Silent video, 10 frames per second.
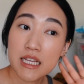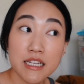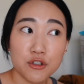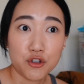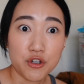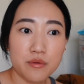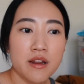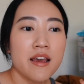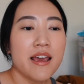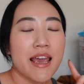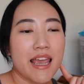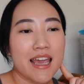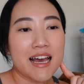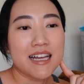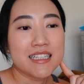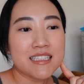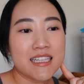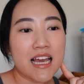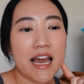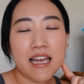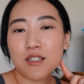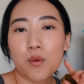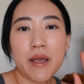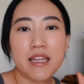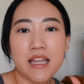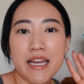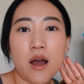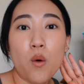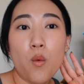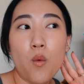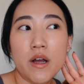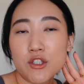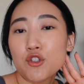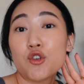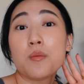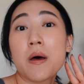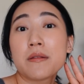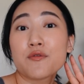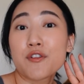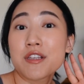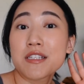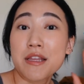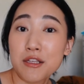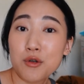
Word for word: It is June, and I had to wait like one to two months for this thing